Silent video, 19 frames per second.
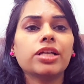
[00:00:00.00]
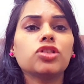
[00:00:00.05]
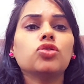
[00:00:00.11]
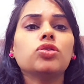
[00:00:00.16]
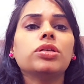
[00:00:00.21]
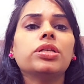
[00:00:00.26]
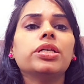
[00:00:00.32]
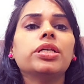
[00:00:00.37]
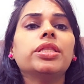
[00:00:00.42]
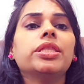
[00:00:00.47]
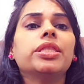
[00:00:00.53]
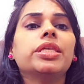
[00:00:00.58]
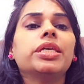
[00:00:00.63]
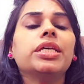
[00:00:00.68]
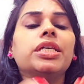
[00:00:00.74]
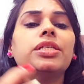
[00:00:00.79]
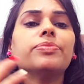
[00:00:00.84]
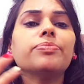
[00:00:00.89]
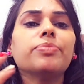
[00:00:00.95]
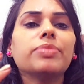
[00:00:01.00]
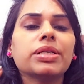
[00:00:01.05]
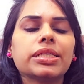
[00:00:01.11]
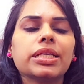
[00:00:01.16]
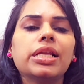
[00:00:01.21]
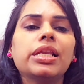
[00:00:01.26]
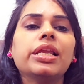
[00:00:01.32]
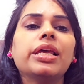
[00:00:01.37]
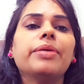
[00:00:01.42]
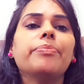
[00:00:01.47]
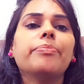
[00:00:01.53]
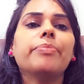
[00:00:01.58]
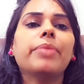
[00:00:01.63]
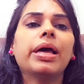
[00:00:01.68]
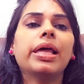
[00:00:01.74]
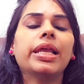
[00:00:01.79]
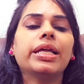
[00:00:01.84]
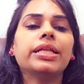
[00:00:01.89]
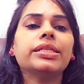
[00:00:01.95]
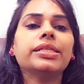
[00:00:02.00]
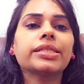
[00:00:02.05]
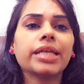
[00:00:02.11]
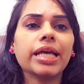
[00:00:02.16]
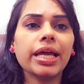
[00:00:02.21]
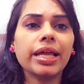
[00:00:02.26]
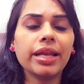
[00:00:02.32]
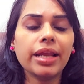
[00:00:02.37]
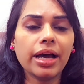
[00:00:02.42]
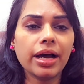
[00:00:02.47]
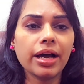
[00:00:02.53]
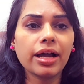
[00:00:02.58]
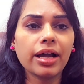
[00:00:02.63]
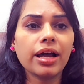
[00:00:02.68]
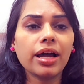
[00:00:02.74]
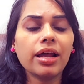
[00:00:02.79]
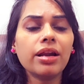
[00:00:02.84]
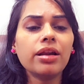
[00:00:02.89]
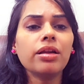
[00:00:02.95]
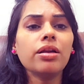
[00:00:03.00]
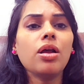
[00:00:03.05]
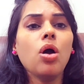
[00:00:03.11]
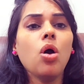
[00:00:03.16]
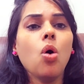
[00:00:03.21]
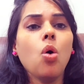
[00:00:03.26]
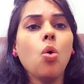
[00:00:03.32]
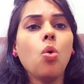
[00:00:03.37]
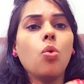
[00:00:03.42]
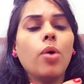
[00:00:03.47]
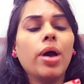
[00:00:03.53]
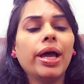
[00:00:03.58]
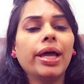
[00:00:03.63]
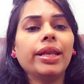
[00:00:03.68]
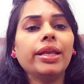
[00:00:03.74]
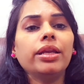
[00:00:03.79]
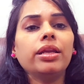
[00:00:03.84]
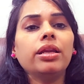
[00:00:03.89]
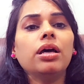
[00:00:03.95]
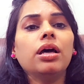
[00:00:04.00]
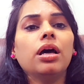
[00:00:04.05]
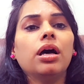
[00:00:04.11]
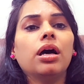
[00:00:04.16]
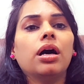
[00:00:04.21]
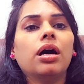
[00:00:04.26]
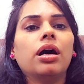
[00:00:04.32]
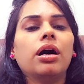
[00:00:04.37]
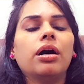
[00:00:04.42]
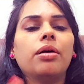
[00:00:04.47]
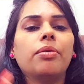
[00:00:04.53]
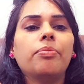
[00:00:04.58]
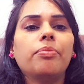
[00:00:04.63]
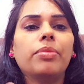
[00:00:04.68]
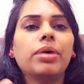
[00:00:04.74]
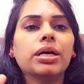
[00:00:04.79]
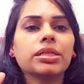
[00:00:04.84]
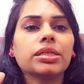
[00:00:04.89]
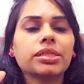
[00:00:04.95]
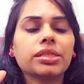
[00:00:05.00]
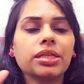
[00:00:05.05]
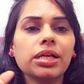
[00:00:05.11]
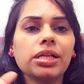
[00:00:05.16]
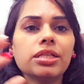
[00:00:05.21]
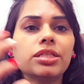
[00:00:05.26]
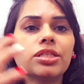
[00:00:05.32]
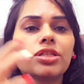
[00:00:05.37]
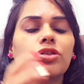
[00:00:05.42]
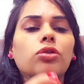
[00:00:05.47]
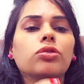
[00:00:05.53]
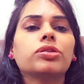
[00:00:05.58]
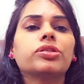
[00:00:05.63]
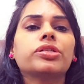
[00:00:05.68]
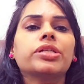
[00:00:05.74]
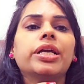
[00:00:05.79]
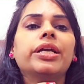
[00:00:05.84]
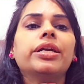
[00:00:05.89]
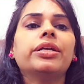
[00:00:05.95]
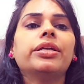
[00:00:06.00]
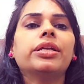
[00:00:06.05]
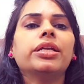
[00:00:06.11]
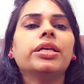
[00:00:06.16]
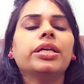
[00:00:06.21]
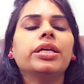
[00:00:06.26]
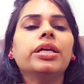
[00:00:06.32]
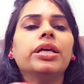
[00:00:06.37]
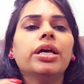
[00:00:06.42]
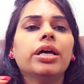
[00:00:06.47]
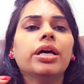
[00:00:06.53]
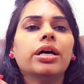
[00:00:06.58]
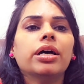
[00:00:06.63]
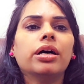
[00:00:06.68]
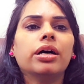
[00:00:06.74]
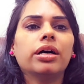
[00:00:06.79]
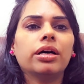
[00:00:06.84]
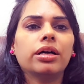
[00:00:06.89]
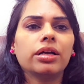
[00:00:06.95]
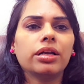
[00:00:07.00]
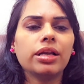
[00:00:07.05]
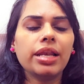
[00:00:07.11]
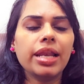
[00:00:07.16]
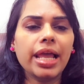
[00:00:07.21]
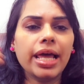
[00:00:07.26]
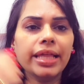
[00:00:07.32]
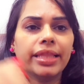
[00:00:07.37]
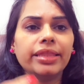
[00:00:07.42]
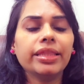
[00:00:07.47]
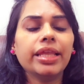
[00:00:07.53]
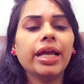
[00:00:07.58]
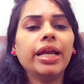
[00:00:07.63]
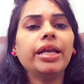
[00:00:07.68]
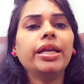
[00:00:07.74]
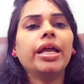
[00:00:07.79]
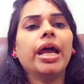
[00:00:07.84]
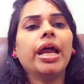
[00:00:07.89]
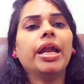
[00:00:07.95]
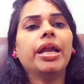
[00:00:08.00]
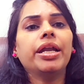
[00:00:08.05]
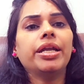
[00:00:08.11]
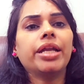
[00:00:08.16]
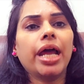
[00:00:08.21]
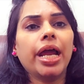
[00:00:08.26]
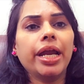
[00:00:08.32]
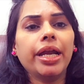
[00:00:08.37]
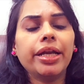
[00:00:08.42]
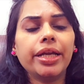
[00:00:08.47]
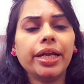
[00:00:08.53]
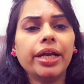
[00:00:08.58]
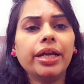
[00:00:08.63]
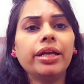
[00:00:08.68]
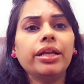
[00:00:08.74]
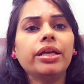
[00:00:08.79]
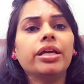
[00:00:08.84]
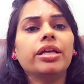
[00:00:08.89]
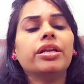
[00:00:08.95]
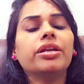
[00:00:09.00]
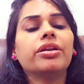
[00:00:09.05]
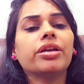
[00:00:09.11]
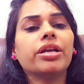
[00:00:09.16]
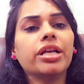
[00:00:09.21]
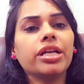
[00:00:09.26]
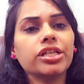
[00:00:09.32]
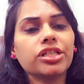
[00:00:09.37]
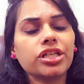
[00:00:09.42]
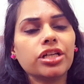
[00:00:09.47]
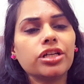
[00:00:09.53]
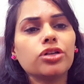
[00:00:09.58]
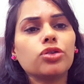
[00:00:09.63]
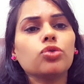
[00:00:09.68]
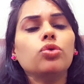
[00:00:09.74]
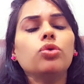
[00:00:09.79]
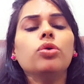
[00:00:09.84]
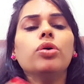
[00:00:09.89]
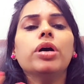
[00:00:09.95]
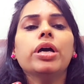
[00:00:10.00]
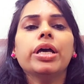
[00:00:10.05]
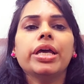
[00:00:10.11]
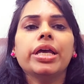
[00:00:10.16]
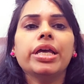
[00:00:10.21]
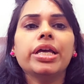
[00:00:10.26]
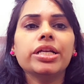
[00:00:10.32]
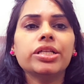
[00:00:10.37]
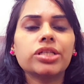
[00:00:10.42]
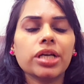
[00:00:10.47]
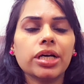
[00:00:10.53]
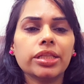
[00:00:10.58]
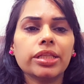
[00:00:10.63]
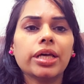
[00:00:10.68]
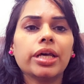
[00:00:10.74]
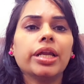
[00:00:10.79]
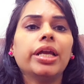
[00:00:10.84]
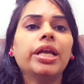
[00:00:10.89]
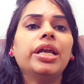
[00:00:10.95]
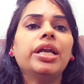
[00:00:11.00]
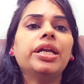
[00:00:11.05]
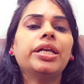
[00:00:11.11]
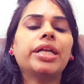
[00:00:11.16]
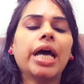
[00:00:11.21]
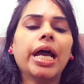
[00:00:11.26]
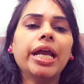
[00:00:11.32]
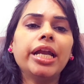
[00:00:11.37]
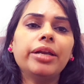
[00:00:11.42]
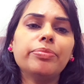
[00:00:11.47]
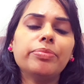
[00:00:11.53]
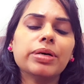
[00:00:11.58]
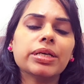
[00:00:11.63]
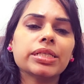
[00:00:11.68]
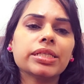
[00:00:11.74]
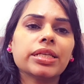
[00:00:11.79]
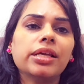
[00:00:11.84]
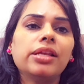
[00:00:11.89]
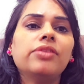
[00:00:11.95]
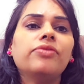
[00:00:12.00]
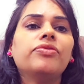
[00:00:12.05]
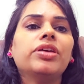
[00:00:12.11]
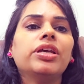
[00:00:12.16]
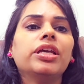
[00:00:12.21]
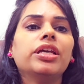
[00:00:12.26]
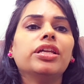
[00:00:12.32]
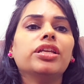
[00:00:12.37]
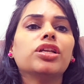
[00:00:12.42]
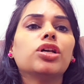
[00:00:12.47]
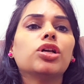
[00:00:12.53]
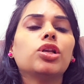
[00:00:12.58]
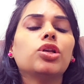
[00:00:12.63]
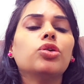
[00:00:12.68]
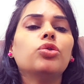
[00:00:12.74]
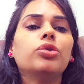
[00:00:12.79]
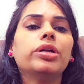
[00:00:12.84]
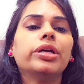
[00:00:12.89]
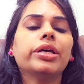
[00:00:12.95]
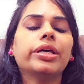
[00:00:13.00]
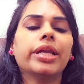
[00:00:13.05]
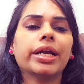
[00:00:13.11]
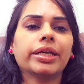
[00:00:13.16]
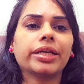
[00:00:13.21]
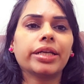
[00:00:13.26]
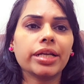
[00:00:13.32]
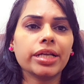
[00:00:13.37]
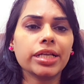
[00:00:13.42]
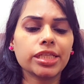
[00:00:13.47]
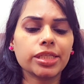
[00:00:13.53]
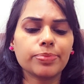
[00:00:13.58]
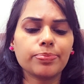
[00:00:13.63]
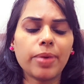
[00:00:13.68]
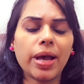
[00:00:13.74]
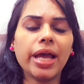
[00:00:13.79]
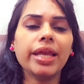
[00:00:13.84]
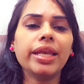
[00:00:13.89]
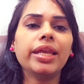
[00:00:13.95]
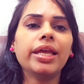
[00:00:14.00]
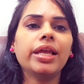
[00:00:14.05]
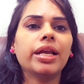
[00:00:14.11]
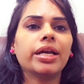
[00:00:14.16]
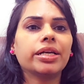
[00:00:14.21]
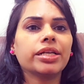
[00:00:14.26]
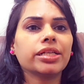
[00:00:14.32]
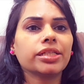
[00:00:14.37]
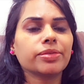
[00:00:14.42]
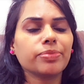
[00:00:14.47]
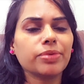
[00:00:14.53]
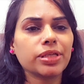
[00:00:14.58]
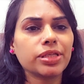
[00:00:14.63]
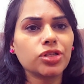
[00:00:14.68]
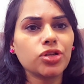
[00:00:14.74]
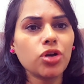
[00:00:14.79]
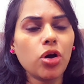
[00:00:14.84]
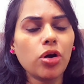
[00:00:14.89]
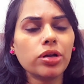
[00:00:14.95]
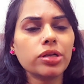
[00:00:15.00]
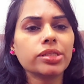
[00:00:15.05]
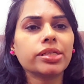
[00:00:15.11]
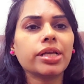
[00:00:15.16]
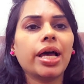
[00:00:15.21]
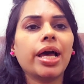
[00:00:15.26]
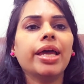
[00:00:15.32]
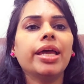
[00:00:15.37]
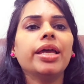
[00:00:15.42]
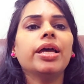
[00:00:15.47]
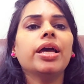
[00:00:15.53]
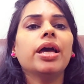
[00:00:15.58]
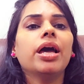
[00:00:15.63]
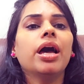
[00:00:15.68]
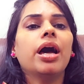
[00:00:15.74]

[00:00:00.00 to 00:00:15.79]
Actually, these muscle imbalance can occur when muscles constantly lengthened and tightened in relation to each other. In tight muscle, we include erector spinae, latissimus dorsi,